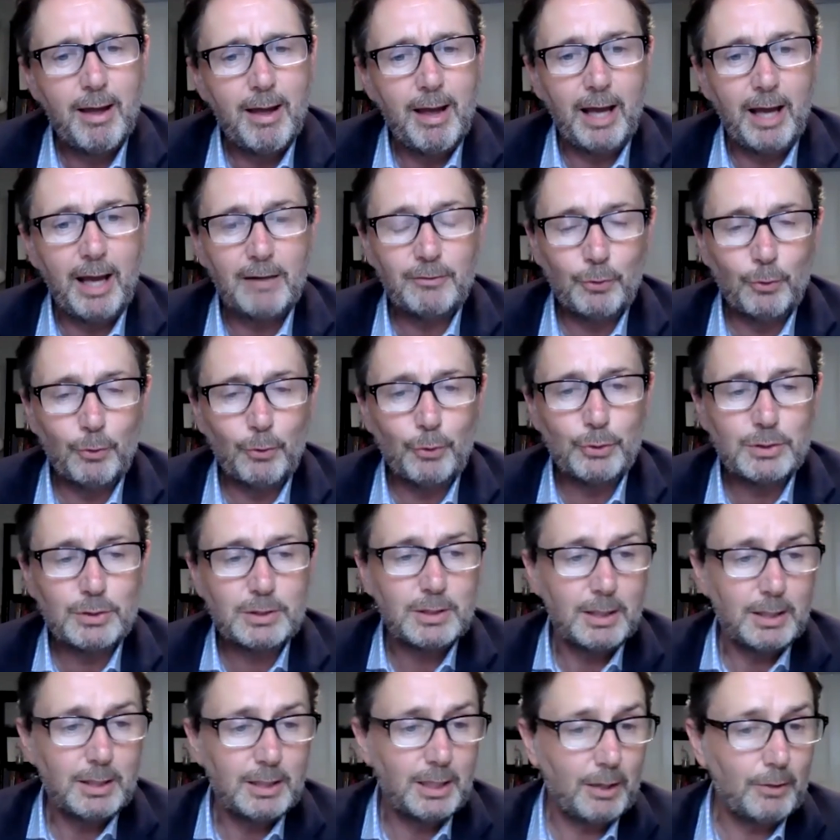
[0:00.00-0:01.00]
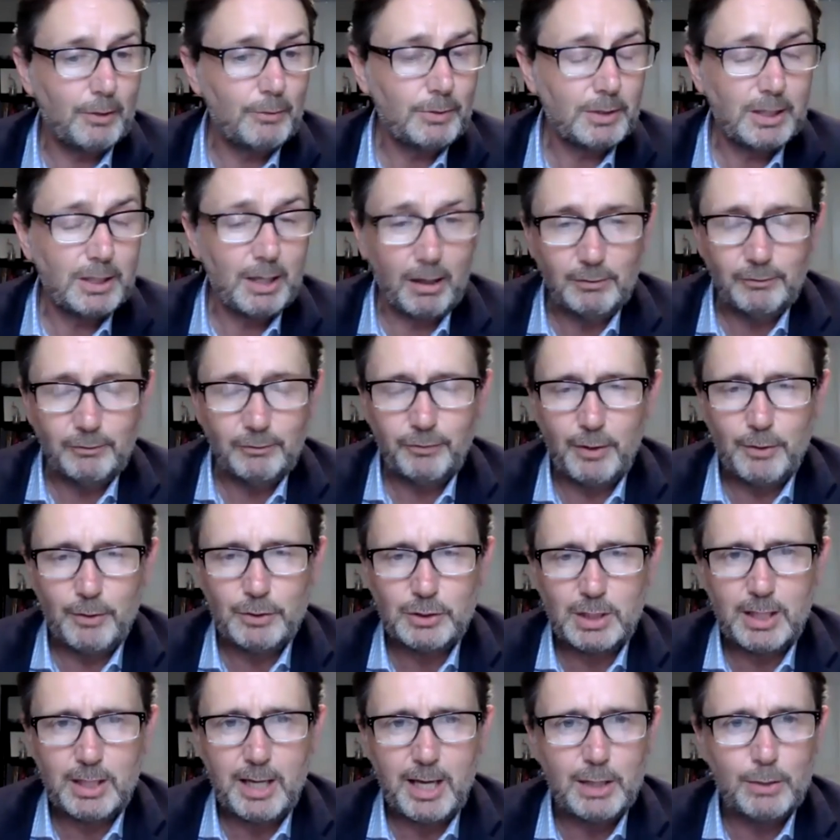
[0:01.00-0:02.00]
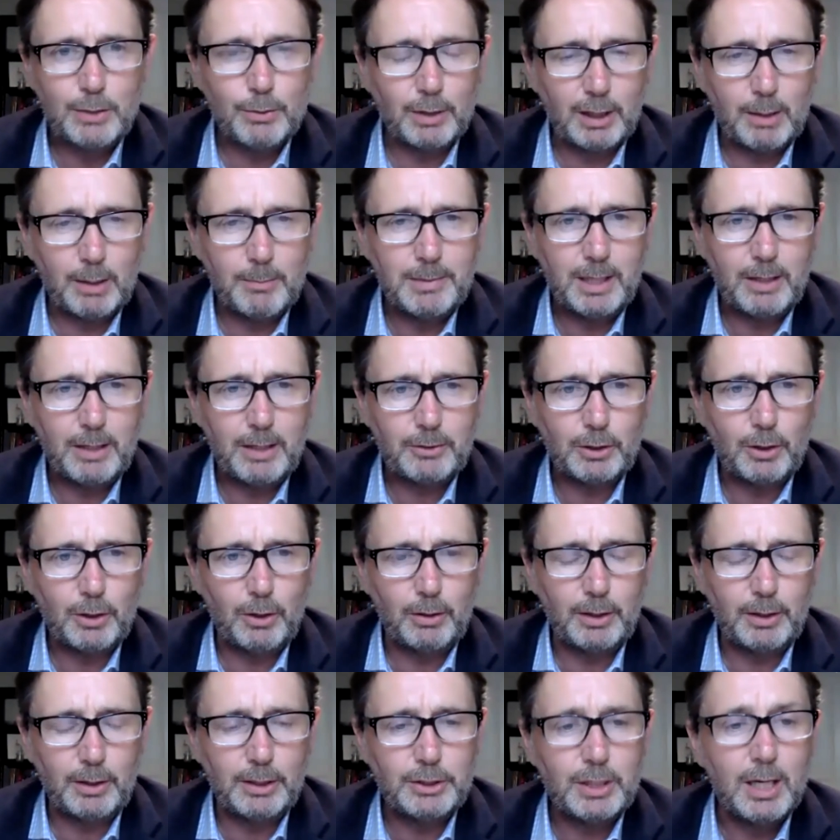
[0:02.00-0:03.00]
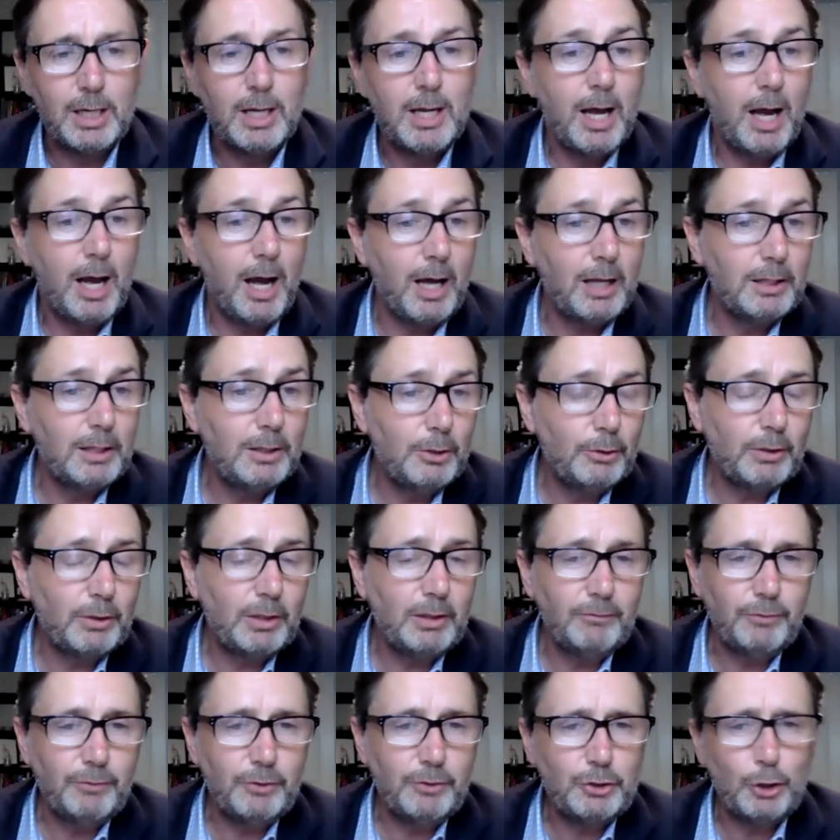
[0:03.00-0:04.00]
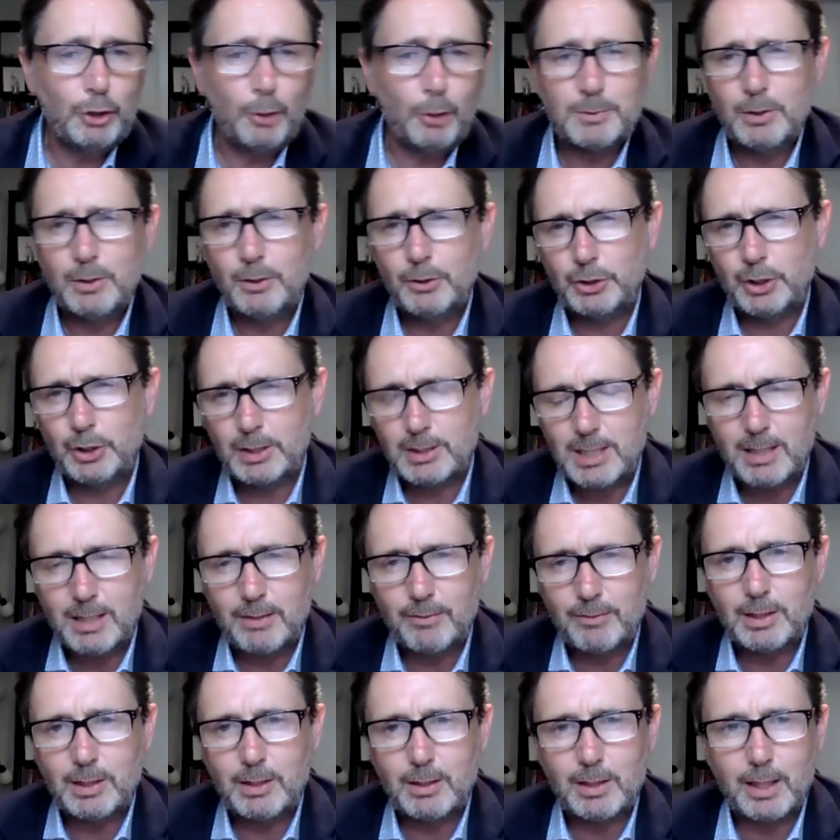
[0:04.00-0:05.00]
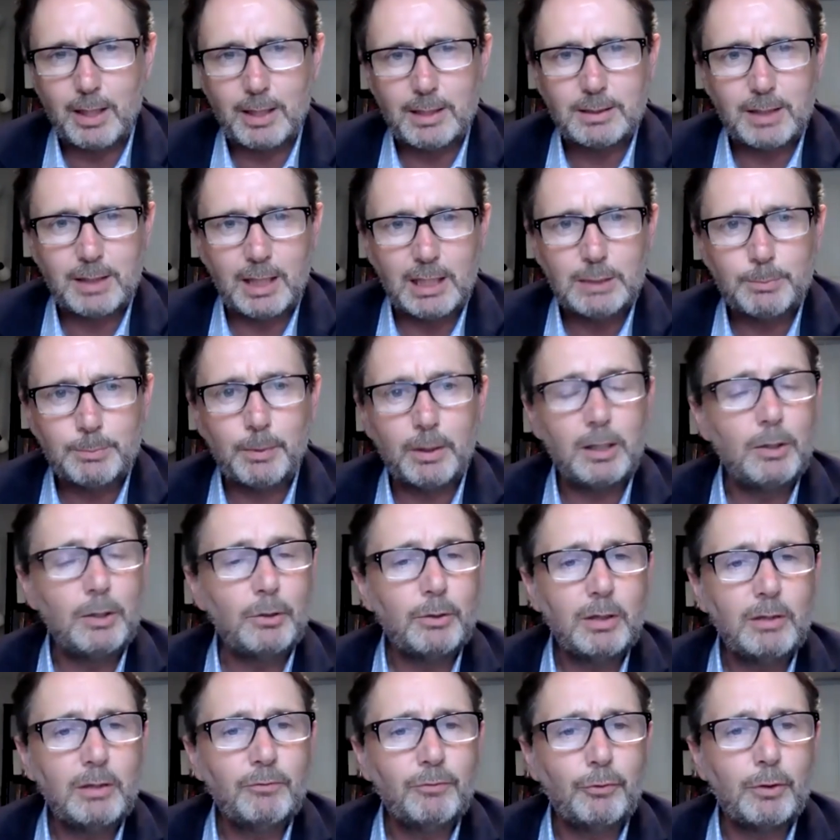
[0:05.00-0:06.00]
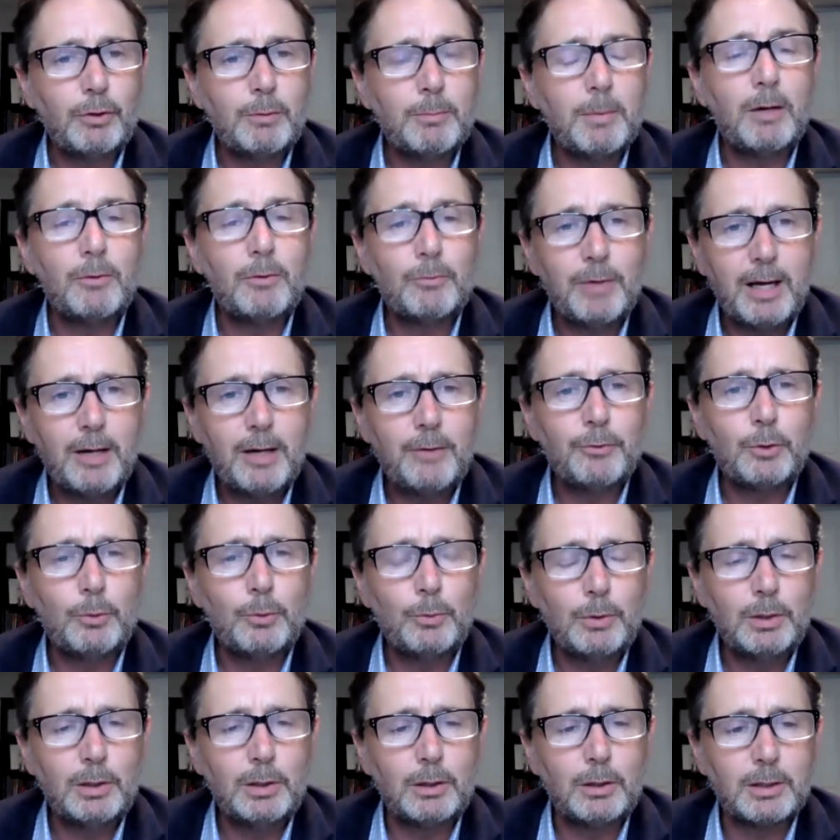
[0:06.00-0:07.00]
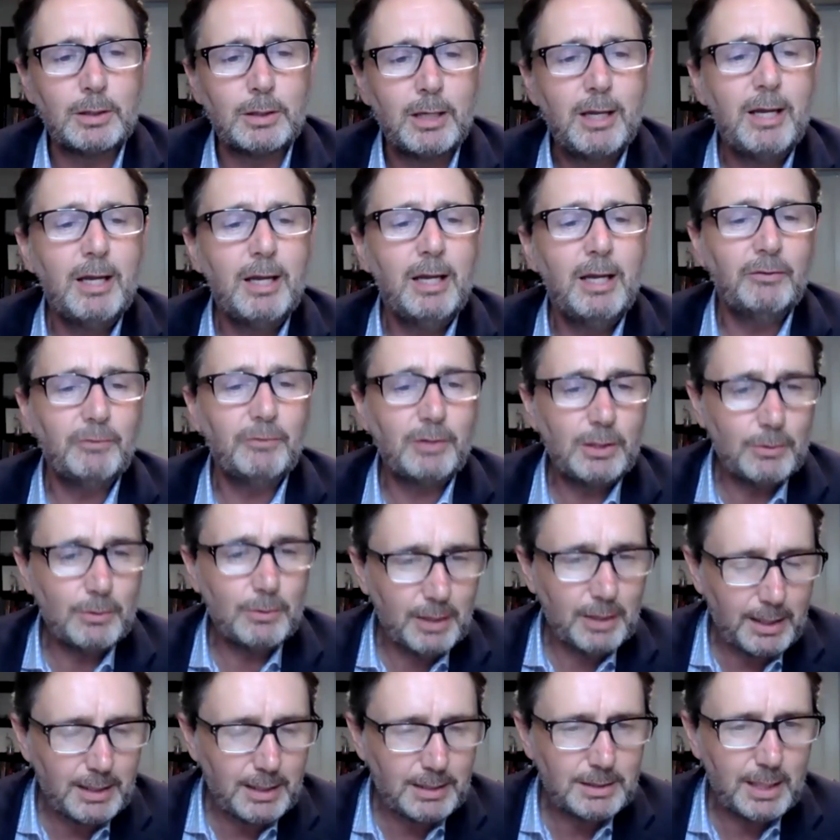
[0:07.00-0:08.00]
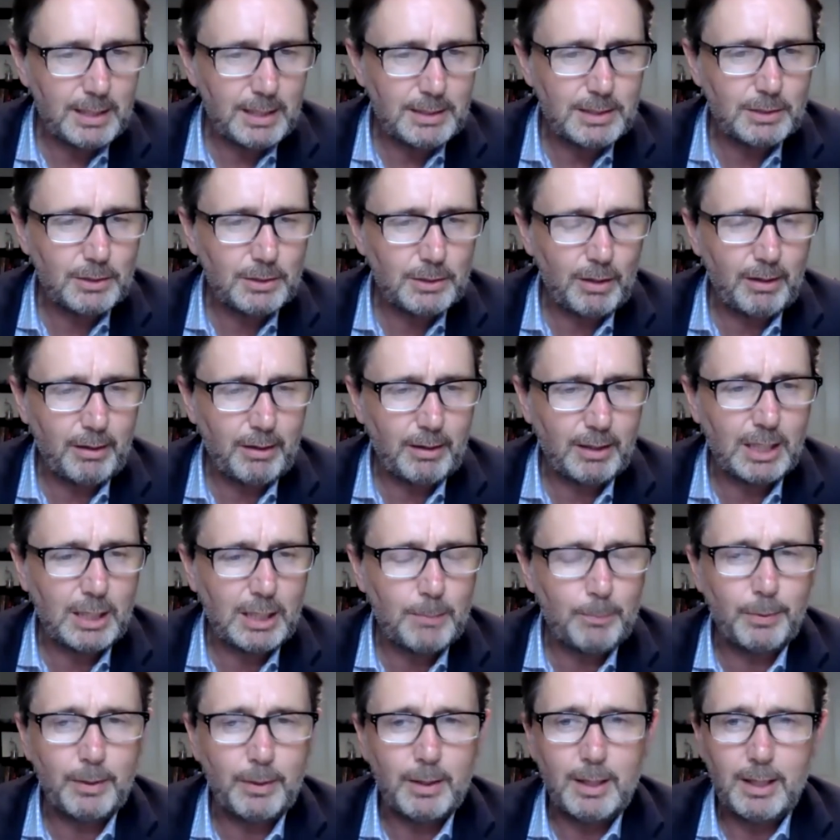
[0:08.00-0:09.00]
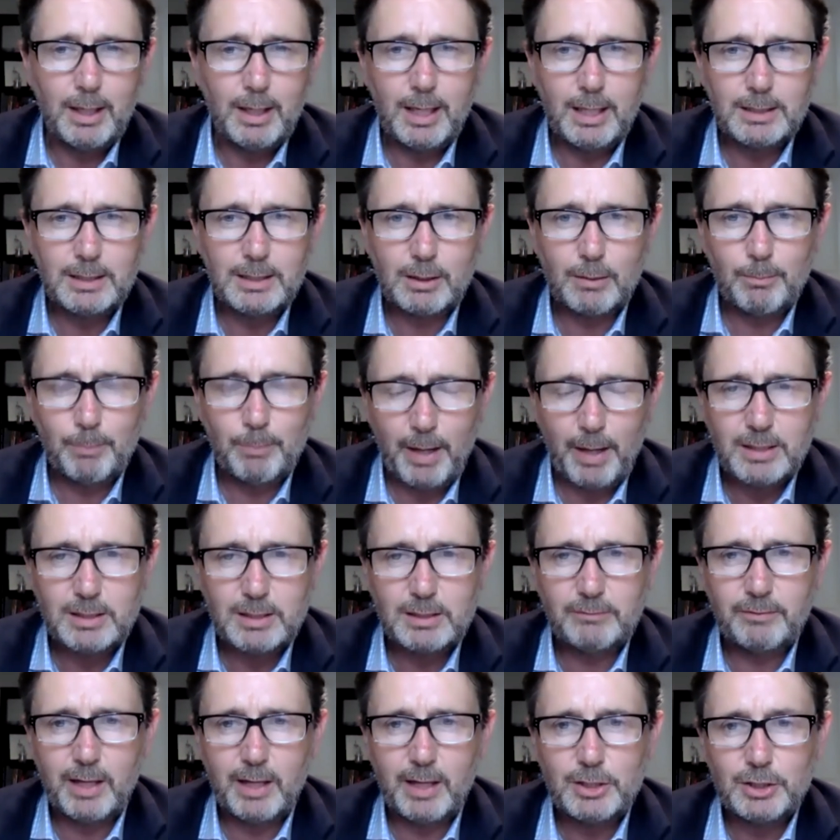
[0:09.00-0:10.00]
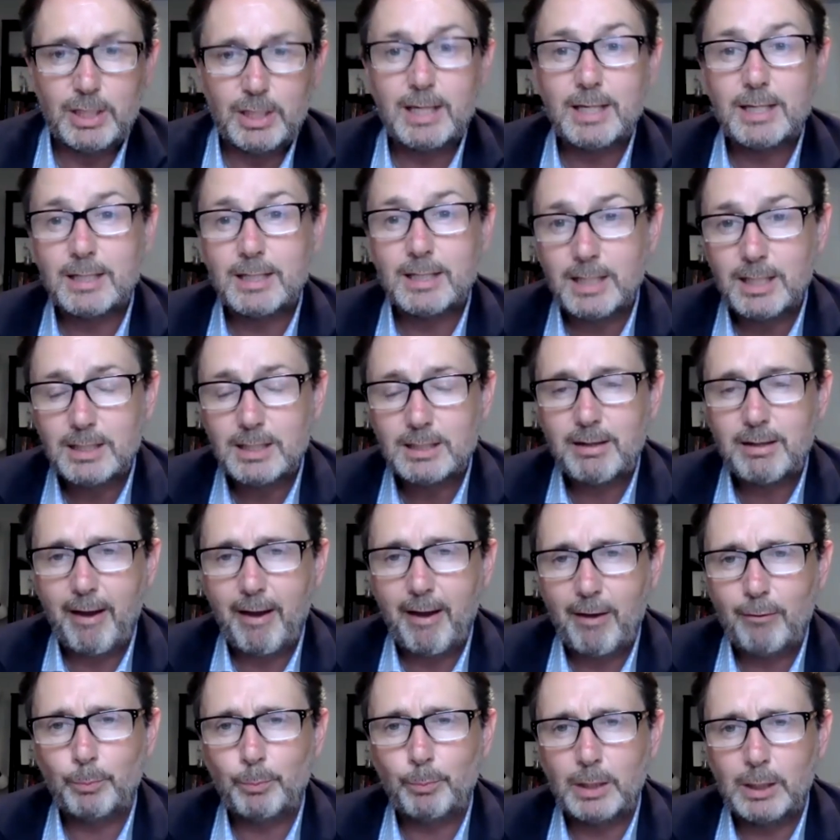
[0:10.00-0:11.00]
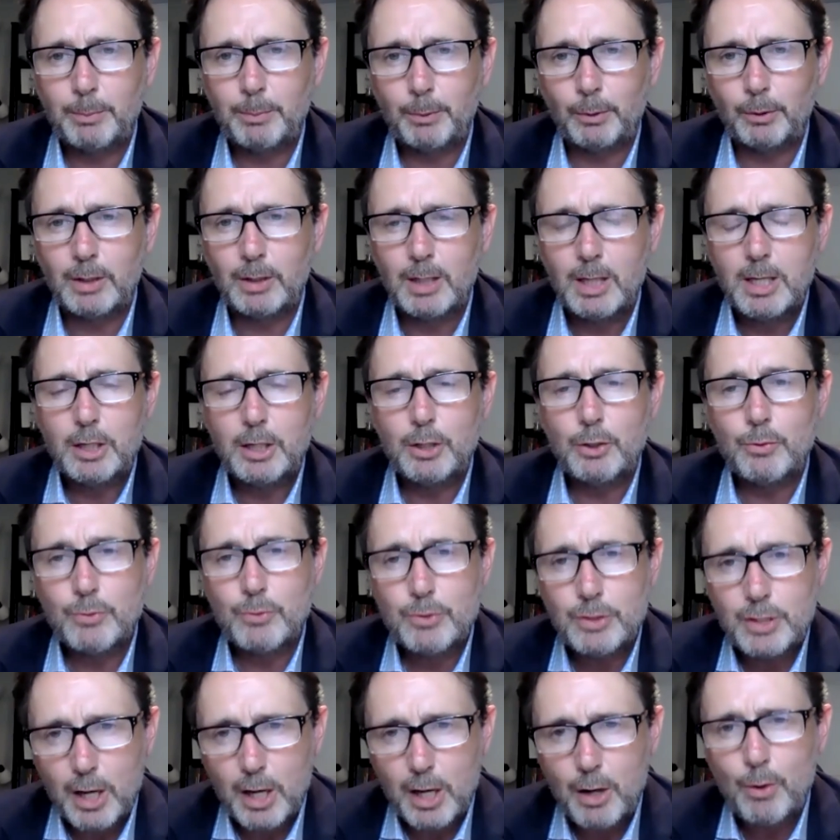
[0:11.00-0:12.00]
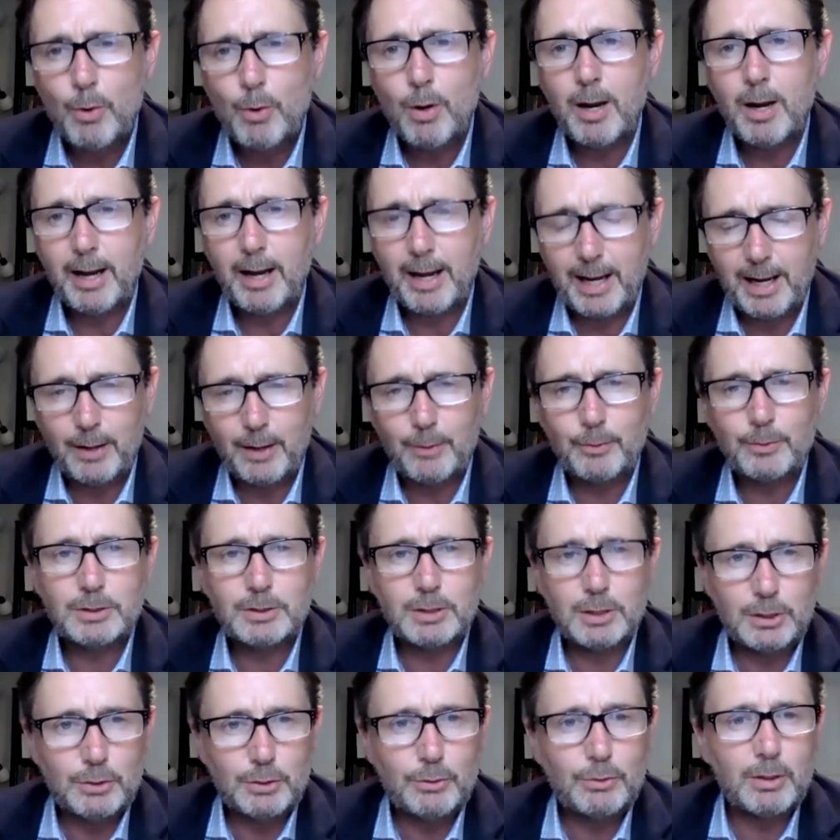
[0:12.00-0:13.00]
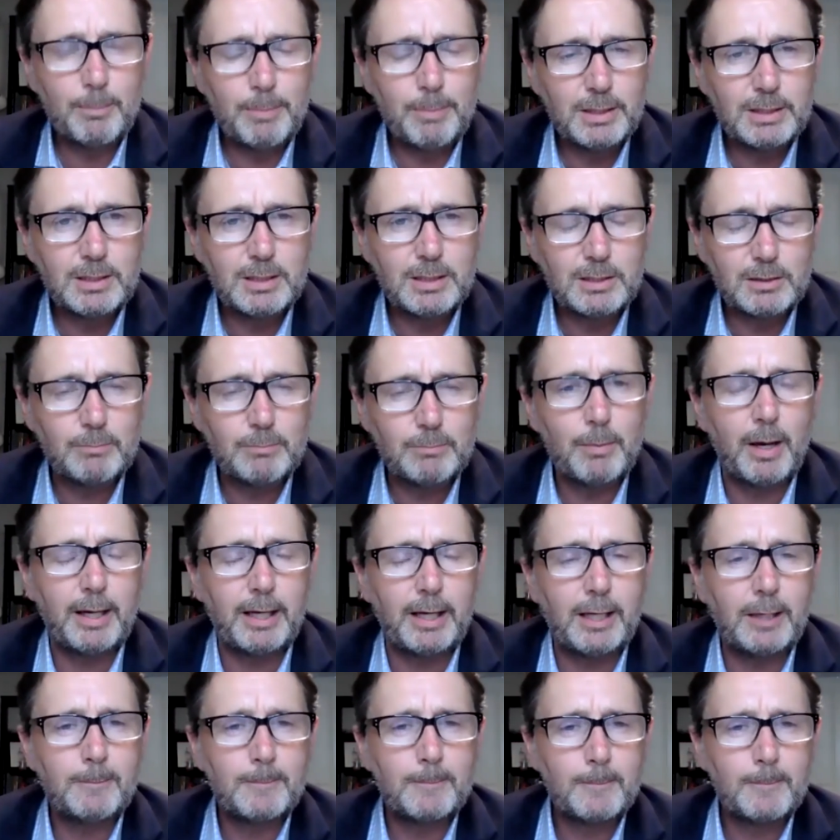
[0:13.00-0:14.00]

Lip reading: And of course, you know, young folks today who are coming out of college are looking for jobs, not just here in the United States, but are looking for them around the world. If the United States is going to keep its competitive edge, it needs to have people who know how to do the business of mining.